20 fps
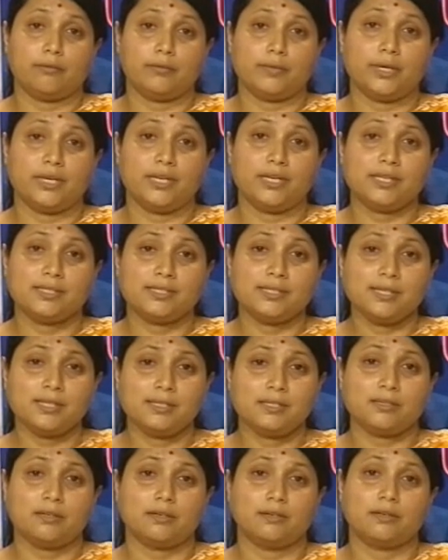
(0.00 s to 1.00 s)
is
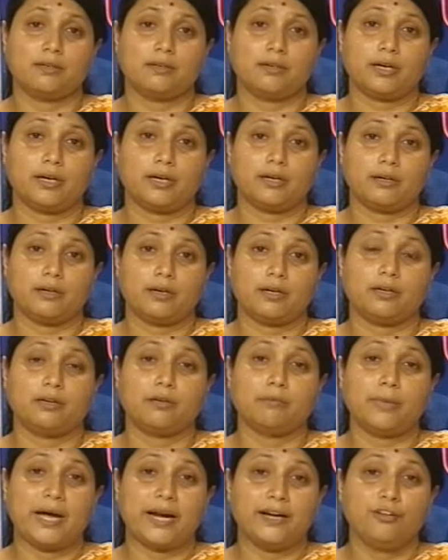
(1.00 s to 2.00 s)
it a
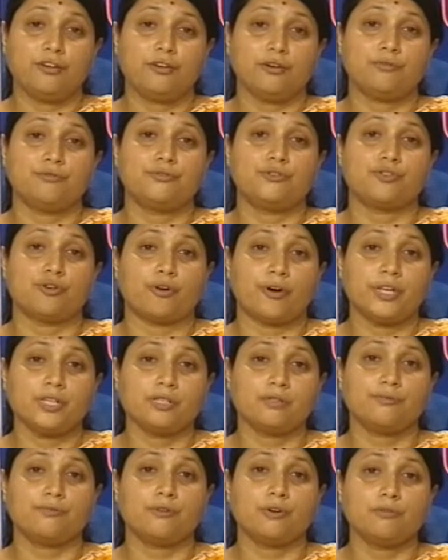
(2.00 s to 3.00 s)
matter of
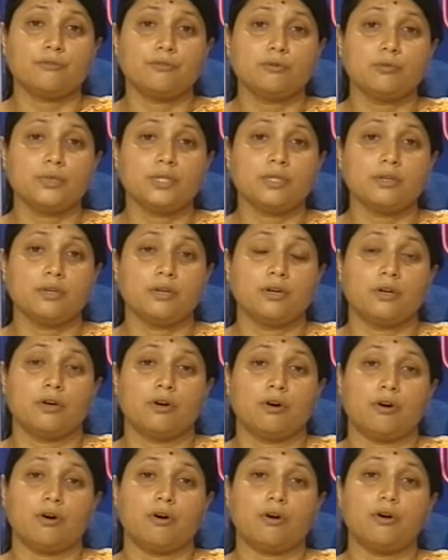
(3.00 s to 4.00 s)
choice for women,
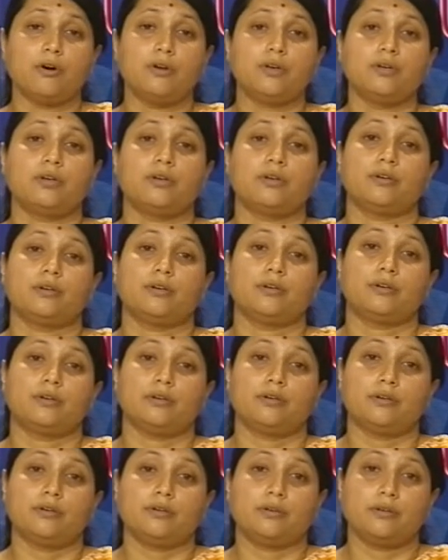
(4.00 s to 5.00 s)
or
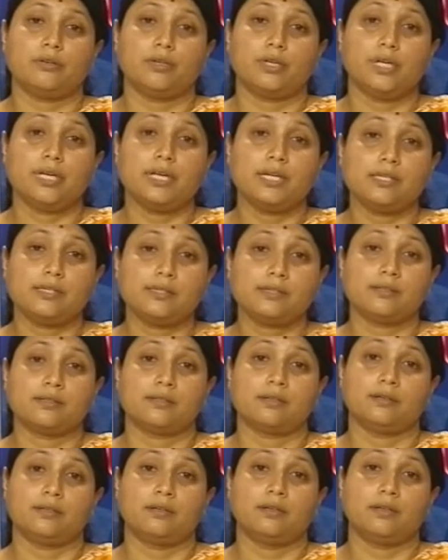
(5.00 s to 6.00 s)
is
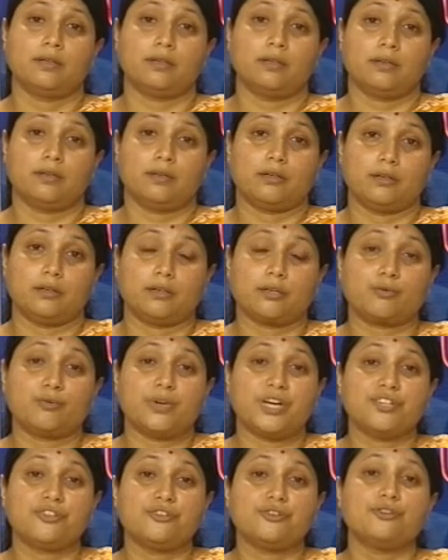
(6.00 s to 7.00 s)
a
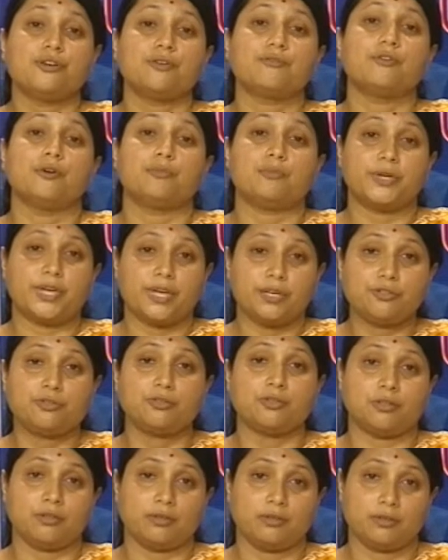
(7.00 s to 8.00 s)
question of
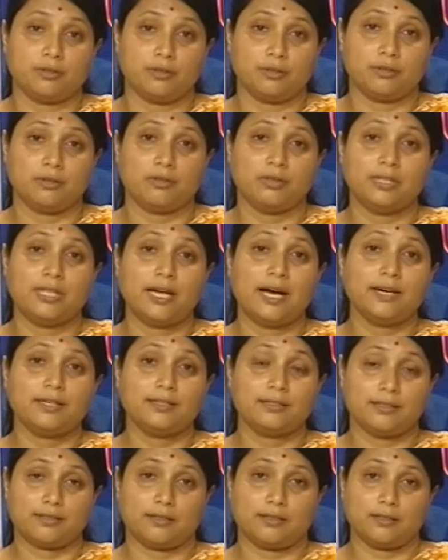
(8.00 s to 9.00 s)
oppression
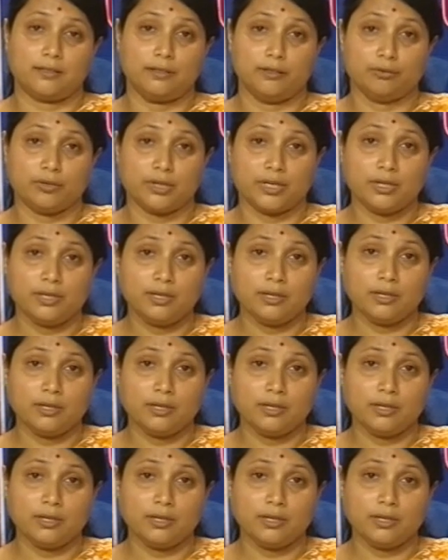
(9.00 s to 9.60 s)
that you can